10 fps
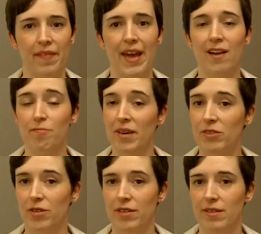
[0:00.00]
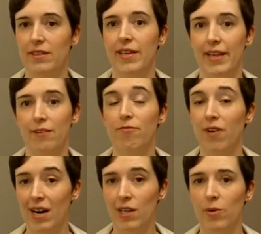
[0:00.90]
They have metrics that they can
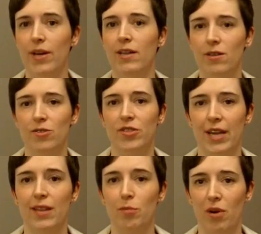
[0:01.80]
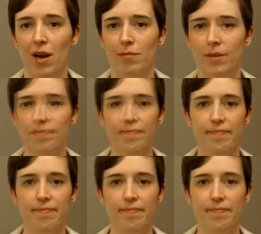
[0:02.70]
follow and understand the problem.